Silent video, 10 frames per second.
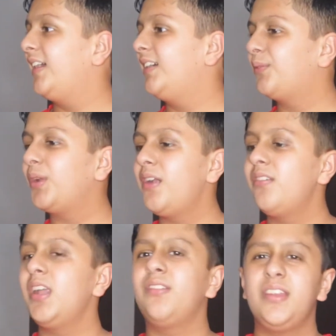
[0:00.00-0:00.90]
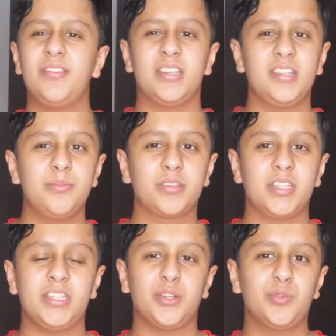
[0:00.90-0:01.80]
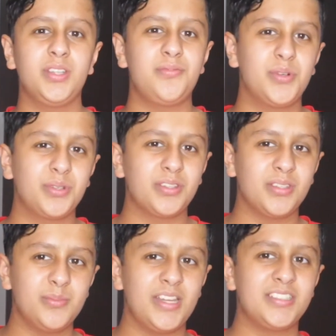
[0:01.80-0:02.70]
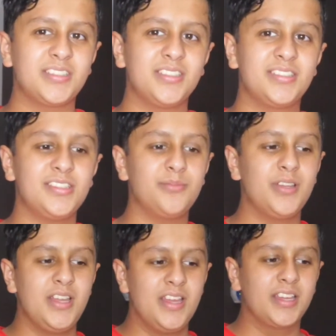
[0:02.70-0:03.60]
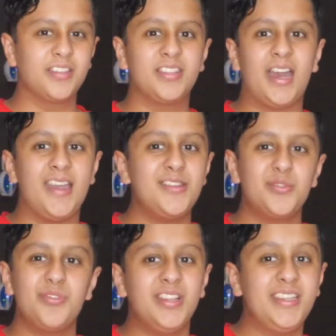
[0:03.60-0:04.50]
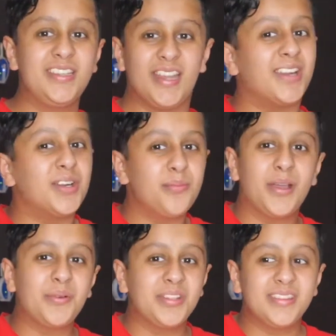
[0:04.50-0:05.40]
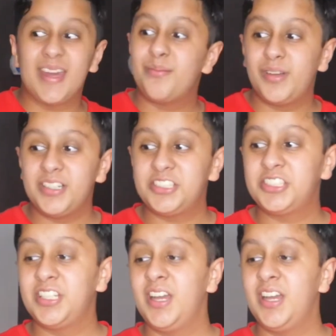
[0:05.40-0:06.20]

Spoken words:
Whenever I read fantasy books, I don't really focus on the magic system, because I don't really care about it that much.